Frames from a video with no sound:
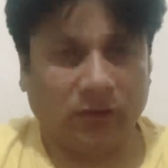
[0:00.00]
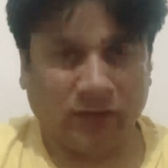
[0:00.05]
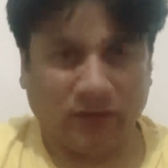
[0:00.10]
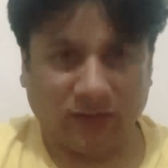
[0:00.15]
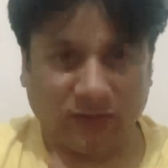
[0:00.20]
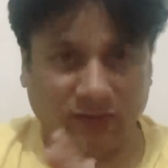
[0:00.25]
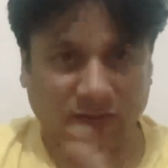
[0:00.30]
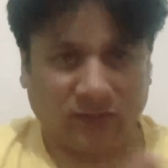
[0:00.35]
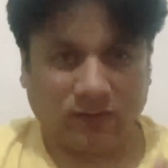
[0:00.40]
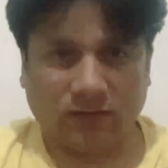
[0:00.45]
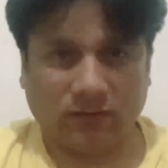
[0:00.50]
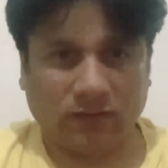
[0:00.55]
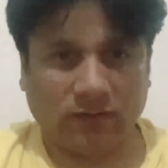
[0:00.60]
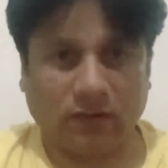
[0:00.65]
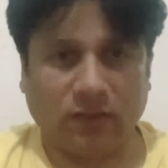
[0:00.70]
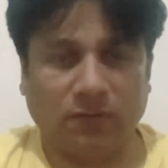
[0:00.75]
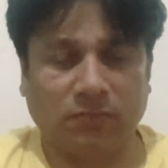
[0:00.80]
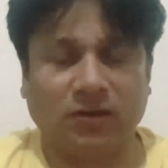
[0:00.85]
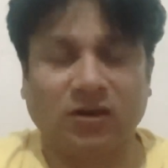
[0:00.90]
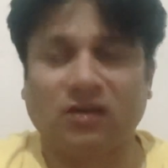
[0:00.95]
he's
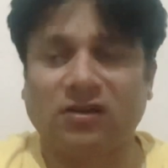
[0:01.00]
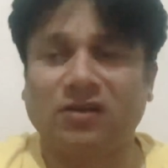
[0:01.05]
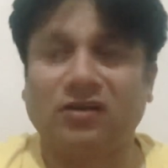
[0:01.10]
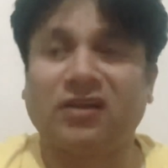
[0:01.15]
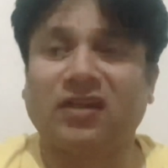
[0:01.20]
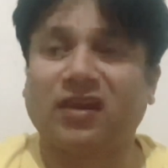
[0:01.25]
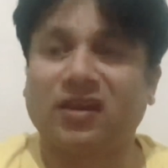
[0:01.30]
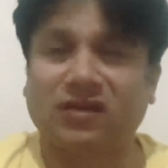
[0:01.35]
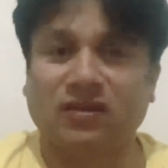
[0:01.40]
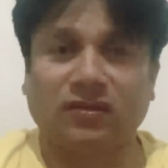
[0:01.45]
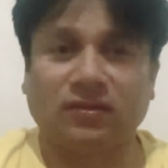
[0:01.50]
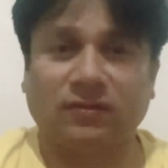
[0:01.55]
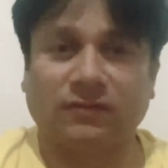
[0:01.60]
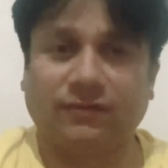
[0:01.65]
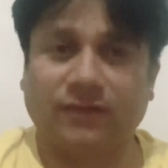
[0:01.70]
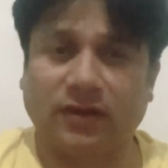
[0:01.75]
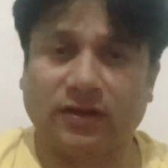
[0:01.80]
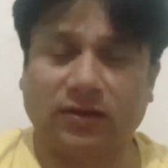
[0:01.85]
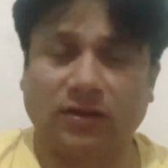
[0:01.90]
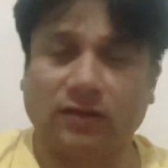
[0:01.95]
completely negating the
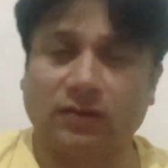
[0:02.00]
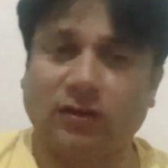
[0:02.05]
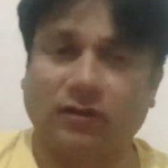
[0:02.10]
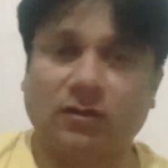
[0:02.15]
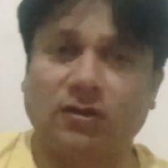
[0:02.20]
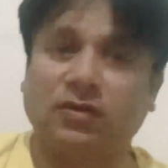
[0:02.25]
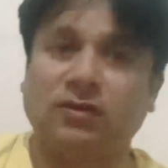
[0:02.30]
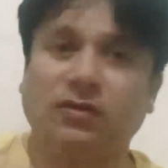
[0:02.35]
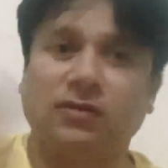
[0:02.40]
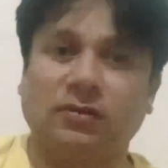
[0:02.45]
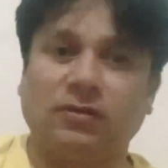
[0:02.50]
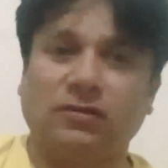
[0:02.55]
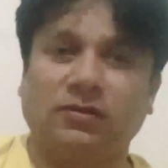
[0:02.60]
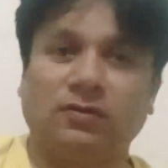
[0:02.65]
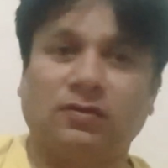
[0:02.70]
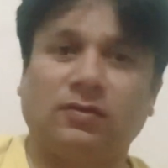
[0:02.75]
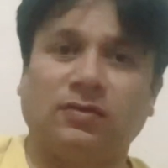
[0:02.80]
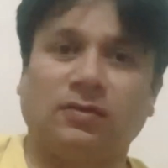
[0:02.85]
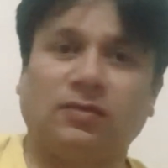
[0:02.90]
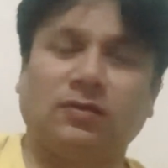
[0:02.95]
fact that he's
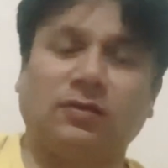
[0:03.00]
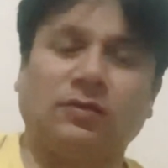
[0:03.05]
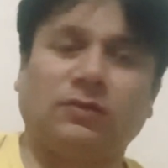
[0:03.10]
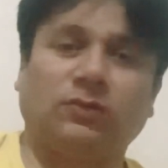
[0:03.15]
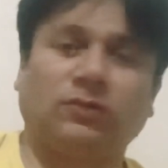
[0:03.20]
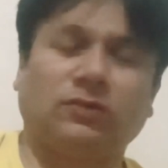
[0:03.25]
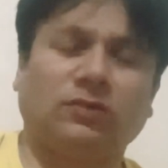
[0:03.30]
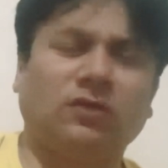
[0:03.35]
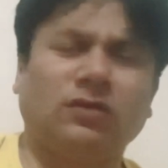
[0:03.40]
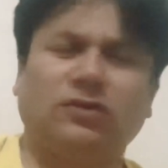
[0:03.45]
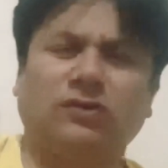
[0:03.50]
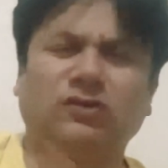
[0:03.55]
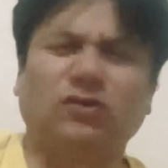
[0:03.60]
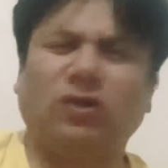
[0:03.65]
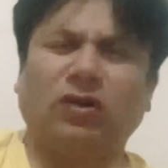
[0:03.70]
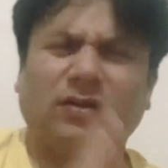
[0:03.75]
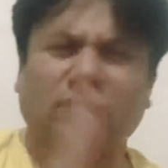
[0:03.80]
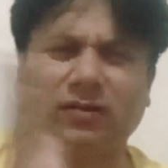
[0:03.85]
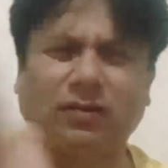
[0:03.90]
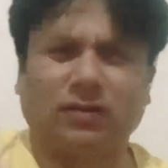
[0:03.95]

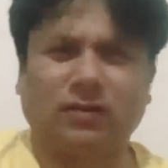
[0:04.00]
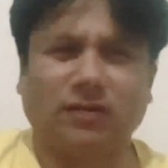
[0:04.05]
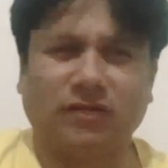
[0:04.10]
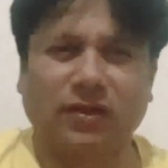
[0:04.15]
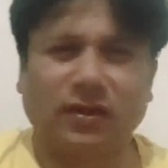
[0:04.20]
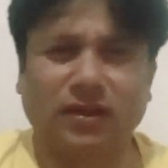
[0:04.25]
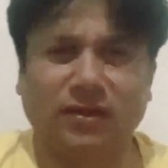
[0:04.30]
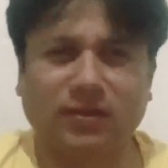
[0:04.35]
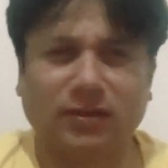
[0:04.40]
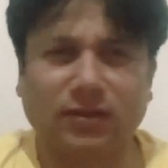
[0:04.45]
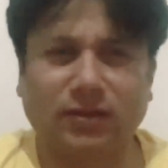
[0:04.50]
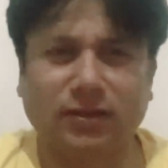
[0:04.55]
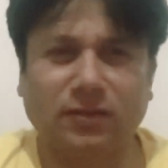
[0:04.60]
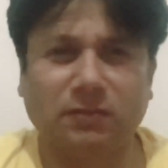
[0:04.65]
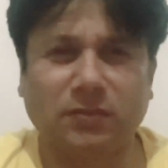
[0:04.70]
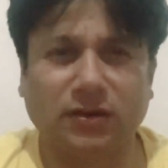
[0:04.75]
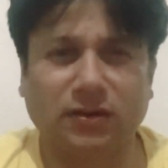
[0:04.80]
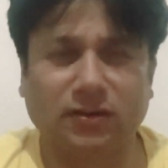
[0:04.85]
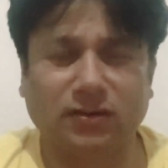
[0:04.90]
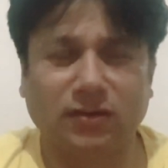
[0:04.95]
not negating
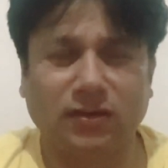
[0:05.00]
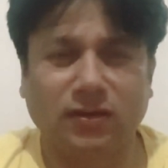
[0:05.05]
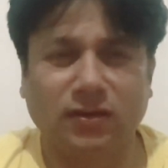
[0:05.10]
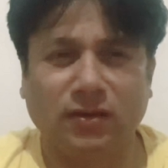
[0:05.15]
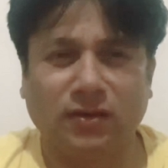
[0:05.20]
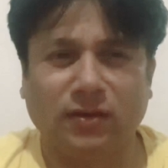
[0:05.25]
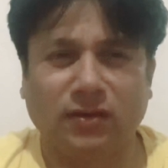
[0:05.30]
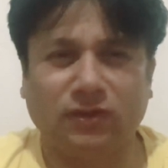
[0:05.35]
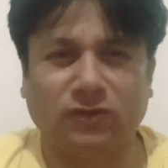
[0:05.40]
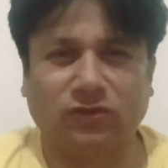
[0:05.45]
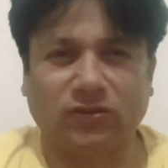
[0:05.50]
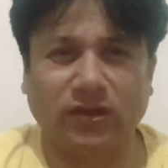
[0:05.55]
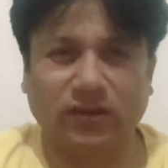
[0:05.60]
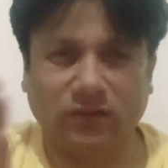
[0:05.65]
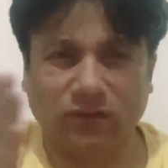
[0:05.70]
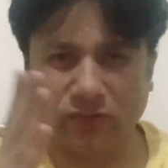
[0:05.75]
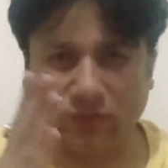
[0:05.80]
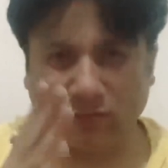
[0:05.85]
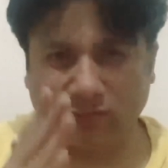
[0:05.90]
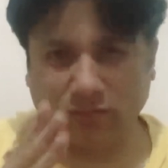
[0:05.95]
it, but he's
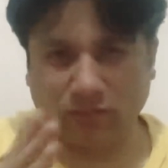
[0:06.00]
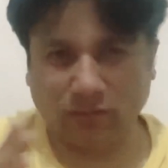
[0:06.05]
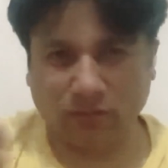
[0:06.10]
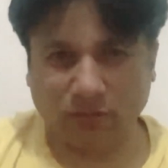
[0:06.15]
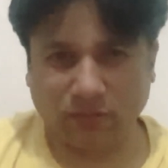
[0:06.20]
trying to